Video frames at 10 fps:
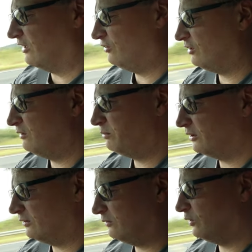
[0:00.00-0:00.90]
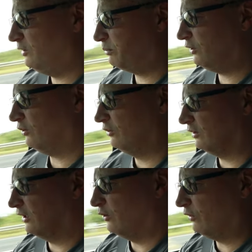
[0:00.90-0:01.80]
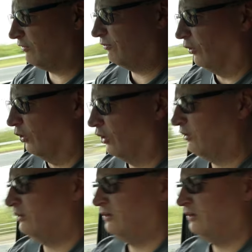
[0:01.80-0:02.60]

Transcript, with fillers: engine, but when you put it under load at 4...